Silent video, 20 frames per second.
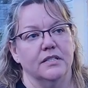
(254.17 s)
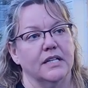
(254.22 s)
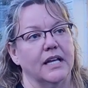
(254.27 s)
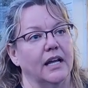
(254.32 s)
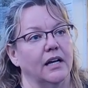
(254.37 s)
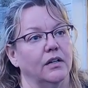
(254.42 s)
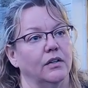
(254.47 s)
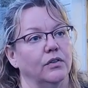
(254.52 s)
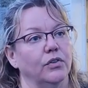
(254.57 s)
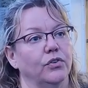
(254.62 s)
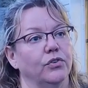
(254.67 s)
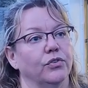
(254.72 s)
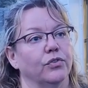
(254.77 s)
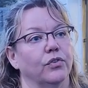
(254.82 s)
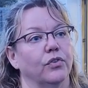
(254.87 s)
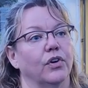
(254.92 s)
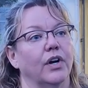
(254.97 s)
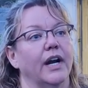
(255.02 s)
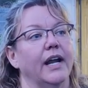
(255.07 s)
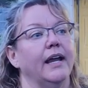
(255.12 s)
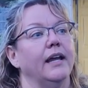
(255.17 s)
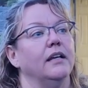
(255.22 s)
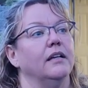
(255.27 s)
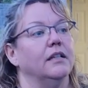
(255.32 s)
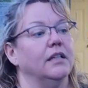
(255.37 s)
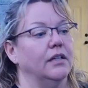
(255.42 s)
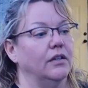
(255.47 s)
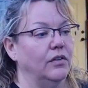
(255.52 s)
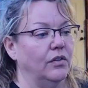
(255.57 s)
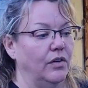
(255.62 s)
Got a great
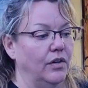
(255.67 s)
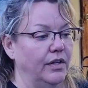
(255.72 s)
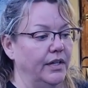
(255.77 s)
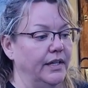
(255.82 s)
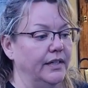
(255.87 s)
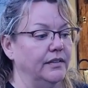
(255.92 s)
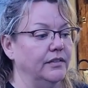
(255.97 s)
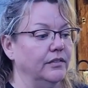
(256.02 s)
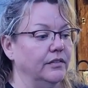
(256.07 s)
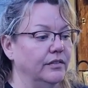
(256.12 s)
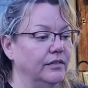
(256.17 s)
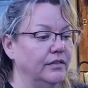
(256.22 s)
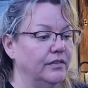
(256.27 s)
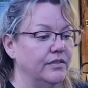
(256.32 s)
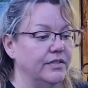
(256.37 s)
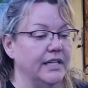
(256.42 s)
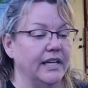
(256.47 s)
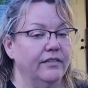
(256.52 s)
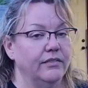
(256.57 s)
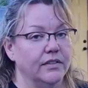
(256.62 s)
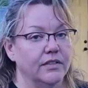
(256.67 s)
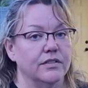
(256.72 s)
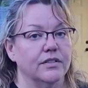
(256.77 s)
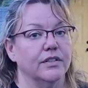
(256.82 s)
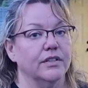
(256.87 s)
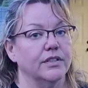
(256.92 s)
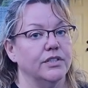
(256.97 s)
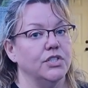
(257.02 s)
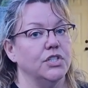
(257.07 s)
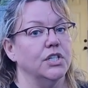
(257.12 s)
deal on it. Saved us a
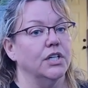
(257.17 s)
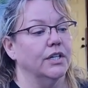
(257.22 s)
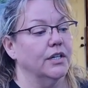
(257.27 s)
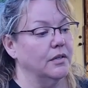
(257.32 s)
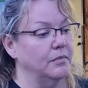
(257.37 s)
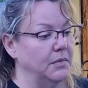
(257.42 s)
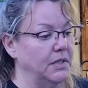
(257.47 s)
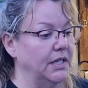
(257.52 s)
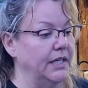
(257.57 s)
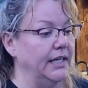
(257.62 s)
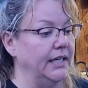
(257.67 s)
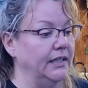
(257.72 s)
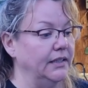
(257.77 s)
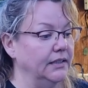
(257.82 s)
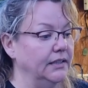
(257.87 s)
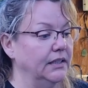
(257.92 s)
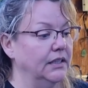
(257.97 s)
good chunk of money.